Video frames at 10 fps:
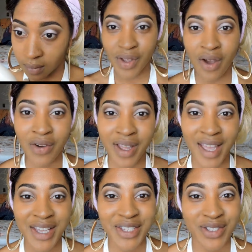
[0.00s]

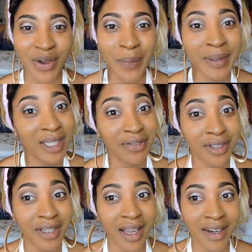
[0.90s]
Okay, so believe it
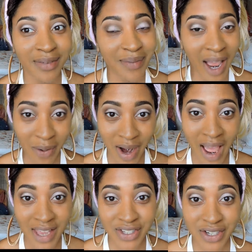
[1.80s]
or not, our
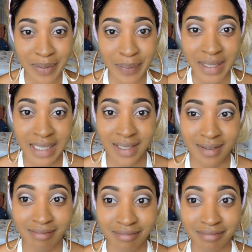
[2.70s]
eyes are complete.
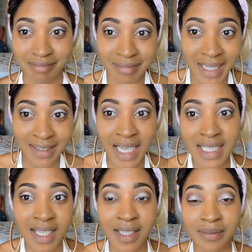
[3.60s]
Like,
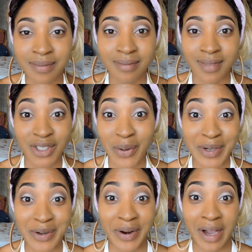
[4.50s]
that's it. That's all
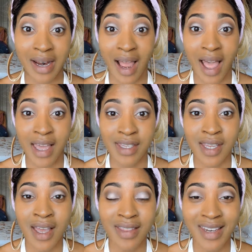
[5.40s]
we're doing on our eyes.
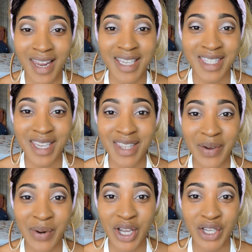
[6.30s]
The next thing
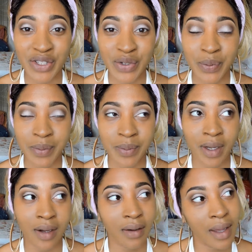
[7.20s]
that we're gonna do,
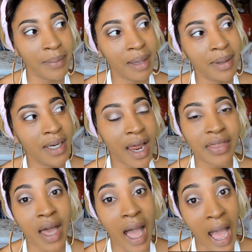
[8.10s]
well, maybe
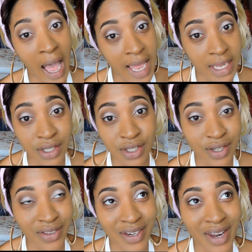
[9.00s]
not the eyes,
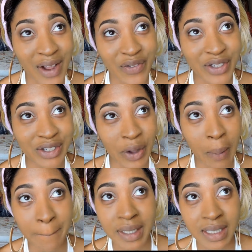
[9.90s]
they're not really
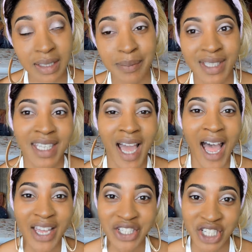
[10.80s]
complete, but the
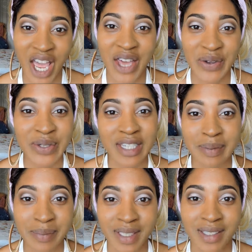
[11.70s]
eyeshadow's
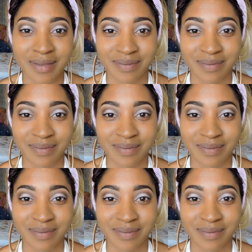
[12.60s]
complete.